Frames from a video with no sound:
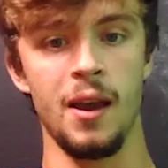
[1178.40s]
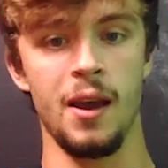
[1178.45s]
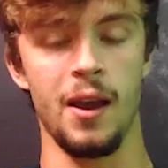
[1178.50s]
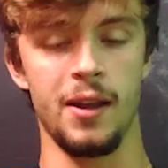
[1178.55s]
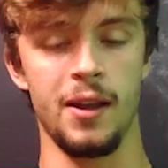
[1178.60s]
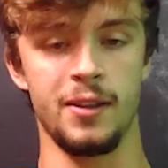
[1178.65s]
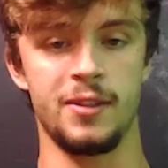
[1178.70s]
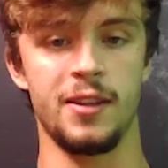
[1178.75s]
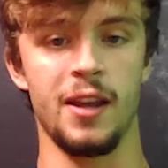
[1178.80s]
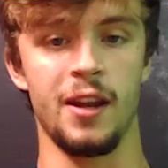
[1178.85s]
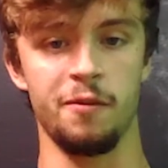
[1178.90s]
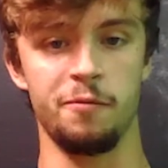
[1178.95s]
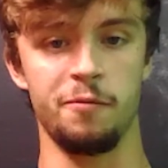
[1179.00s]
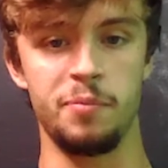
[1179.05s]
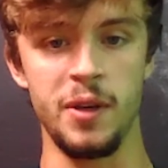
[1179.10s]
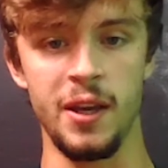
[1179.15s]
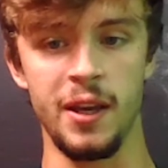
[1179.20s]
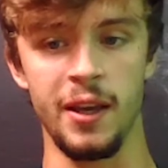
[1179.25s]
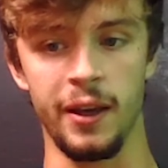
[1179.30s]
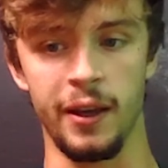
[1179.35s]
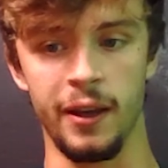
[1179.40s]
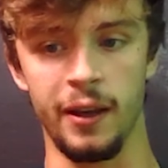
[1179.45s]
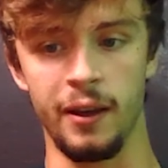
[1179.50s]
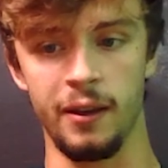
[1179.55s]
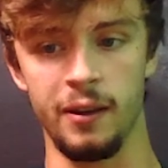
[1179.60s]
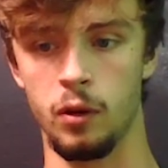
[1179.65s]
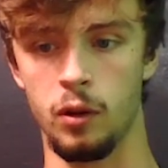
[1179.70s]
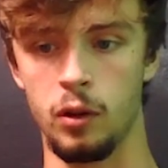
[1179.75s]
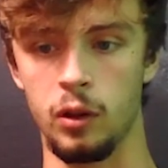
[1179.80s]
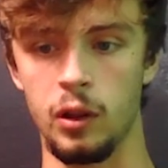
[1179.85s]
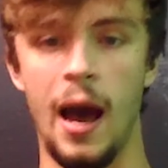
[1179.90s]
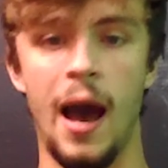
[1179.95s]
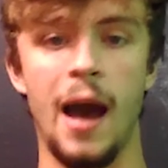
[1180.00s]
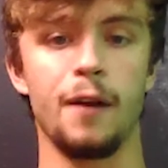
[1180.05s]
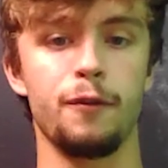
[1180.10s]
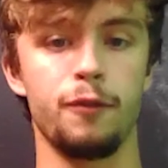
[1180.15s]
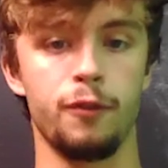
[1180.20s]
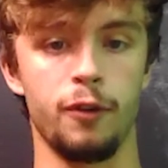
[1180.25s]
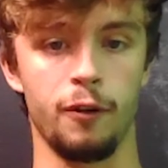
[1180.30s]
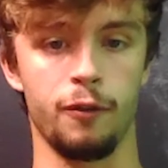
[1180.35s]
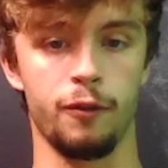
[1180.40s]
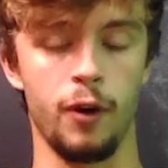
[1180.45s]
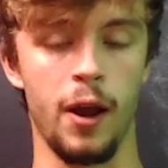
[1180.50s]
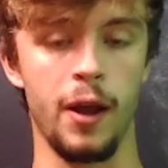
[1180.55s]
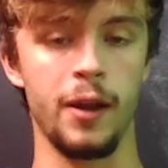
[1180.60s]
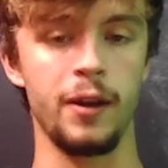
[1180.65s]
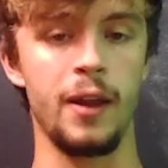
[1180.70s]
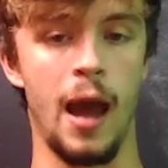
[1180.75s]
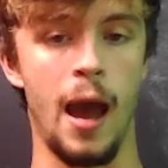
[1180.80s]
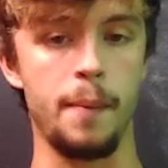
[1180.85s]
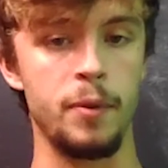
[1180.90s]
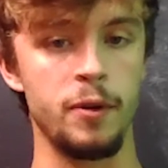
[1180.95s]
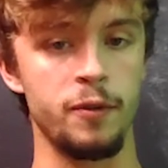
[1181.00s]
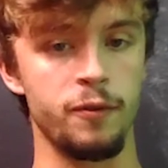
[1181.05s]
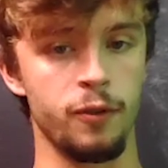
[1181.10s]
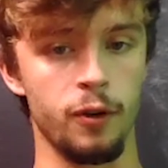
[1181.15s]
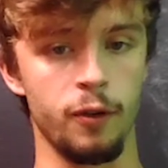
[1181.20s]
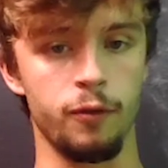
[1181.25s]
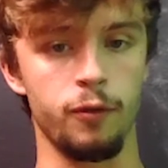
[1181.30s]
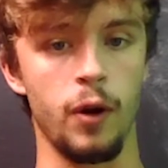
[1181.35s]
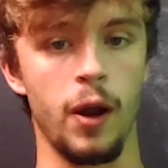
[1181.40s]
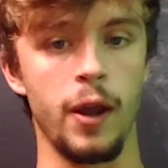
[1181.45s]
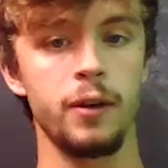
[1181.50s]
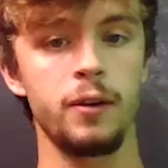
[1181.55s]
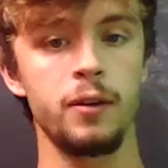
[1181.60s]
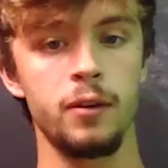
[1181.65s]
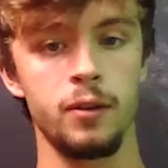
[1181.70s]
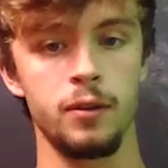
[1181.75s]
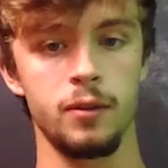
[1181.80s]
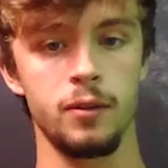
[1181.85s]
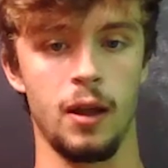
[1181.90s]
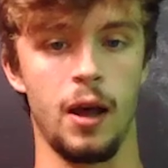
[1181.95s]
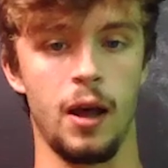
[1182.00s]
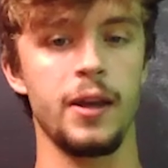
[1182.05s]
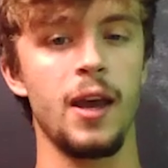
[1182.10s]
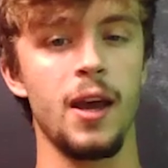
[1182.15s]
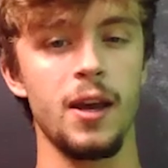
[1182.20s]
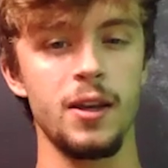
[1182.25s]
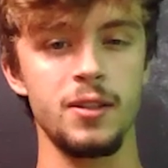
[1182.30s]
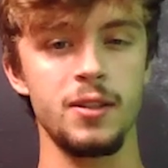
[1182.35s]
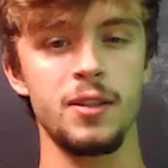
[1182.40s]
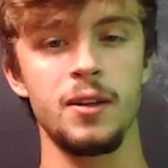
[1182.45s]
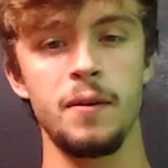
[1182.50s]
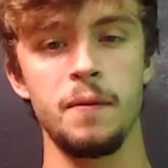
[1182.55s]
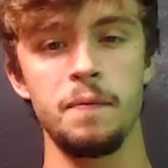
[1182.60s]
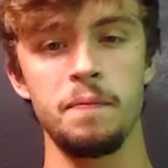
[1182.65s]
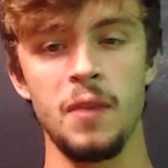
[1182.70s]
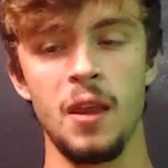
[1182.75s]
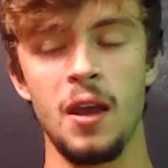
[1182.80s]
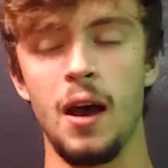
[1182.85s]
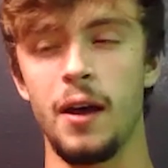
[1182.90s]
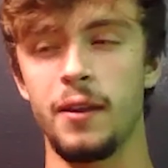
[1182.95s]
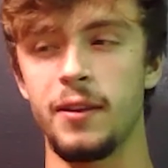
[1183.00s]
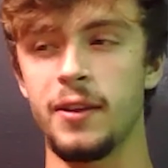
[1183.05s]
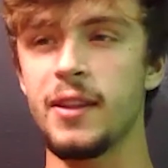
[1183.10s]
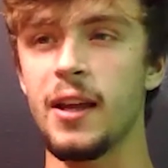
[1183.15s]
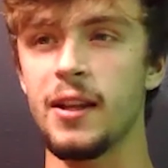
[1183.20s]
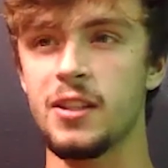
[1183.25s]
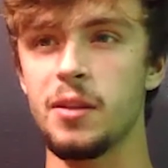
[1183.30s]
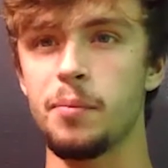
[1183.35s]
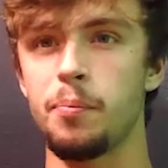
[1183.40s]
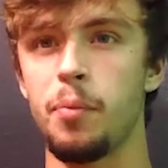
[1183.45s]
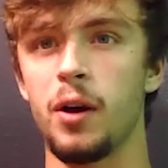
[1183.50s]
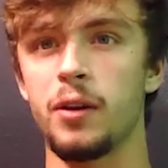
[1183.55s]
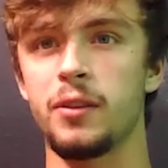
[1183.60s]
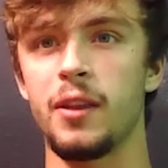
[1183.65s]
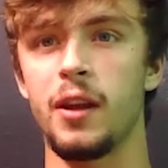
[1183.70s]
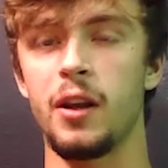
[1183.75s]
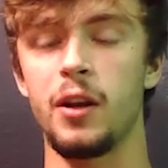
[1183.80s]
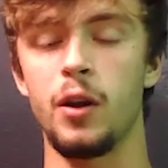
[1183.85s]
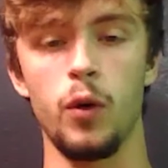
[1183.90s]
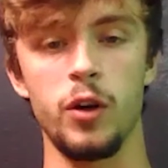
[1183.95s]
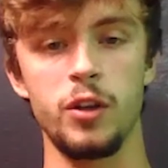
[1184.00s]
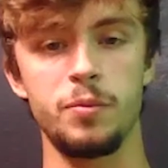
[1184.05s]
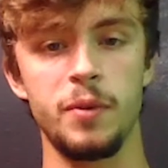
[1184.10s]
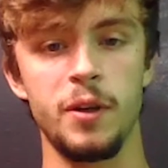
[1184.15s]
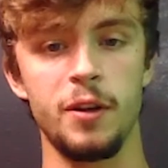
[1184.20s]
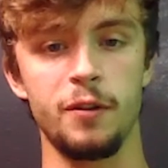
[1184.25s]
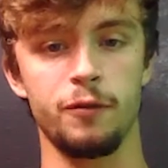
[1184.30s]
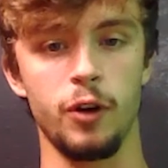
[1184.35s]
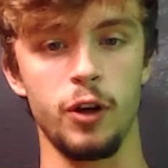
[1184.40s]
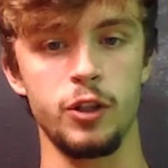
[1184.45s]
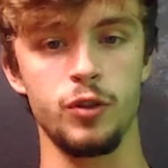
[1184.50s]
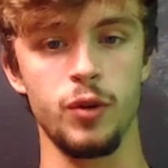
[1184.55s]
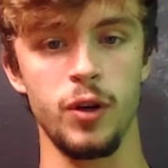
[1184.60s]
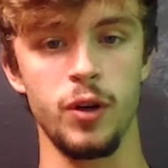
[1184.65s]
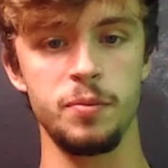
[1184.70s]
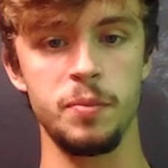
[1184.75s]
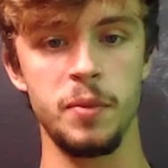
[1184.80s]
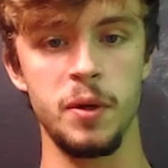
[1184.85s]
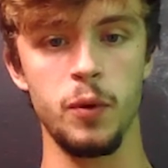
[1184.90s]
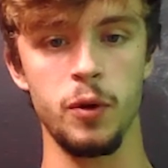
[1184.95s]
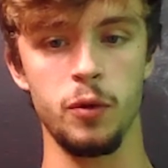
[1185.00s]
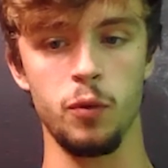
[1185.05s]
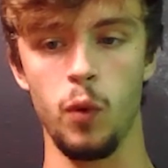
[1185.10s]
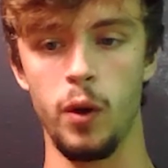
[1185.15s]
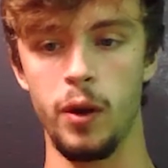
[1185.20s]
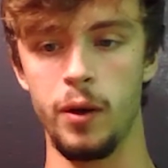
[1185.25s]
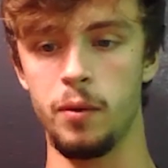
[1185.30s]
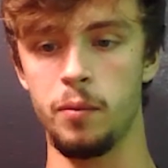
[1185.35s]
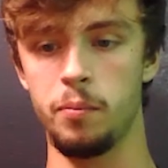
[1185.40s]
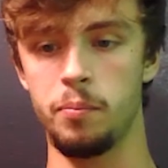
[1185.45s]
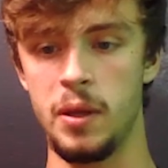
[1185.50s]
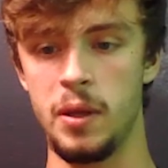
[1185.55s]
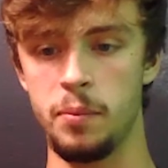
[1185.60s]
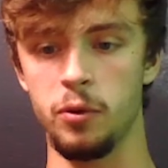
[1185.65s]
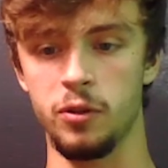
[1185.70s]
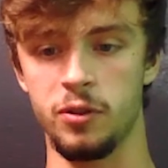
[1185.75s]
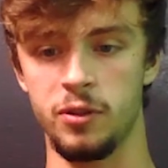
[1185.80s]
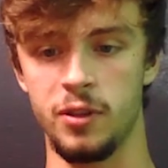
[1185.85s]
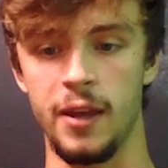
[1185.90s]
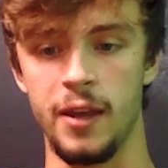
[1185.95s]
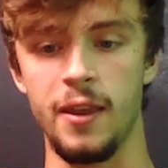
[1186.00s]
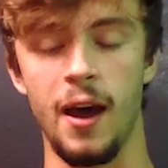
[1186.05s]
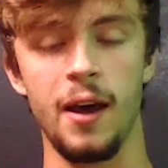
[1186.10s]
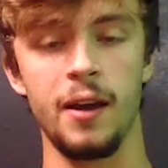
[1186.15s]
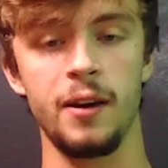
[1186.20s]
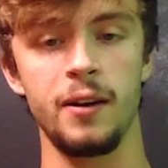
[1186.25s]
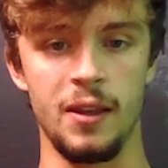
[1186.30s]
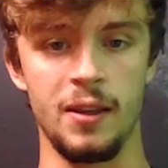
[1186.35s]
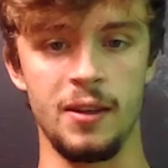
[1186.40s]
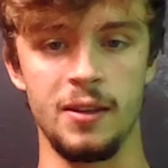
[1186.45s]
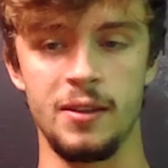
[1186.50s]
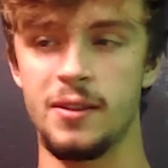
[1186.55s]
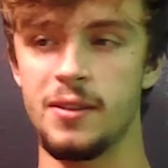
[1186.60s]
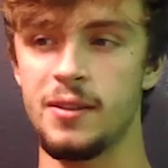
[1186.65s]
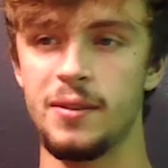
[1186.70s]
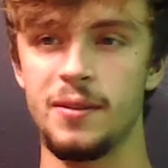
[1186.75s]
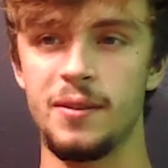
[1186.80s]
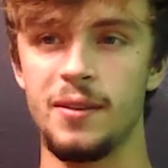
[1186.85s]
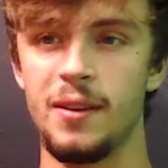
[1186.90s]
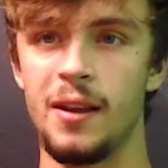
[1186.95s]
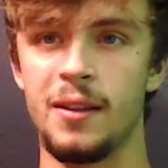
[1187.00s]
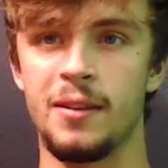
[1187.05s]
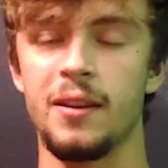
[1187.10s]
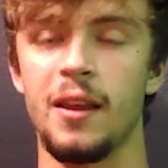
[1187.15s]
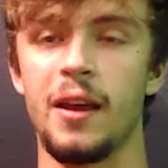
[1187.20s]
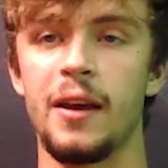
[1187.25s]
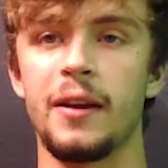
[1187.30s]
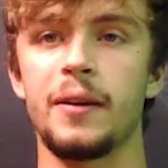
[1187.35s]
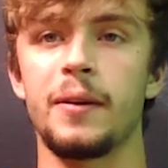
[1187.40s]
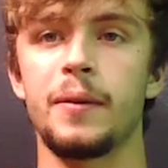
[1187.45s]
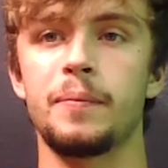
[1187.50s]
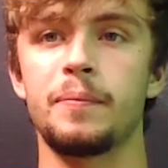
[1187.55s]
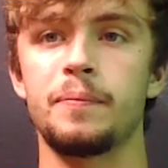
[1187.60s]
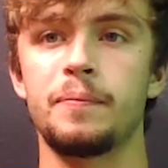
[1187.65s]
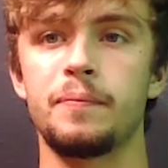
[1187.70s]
instead of being glad for a friend, happy for a friend, I guess. I think that's the part that annoys me and frustrates me with when people say that is it's like